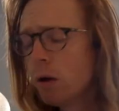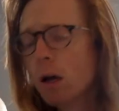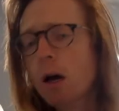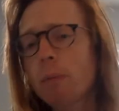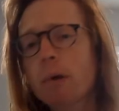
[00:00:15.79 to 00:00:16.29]

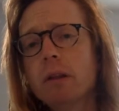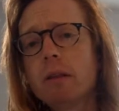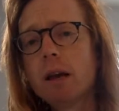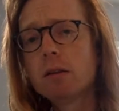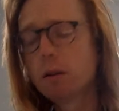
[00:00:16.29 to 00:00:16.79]
but
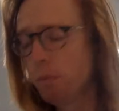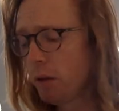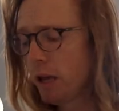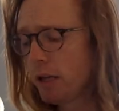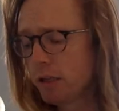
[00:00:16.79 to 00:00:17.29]
there's a
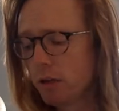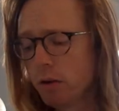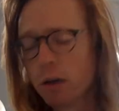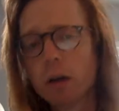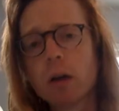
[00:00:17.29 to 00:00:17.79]
place you
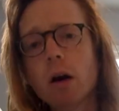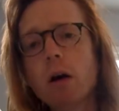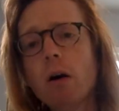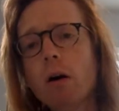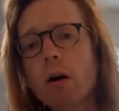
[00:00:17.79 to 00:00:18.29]
can
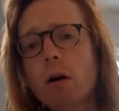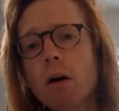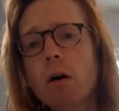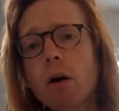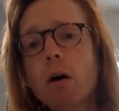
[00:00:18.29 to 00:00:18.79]

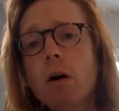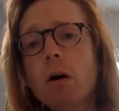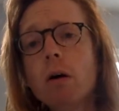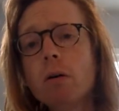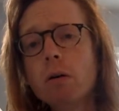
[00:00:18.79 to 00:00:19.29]

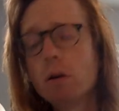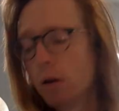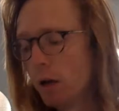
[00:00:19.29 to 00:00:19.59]
go.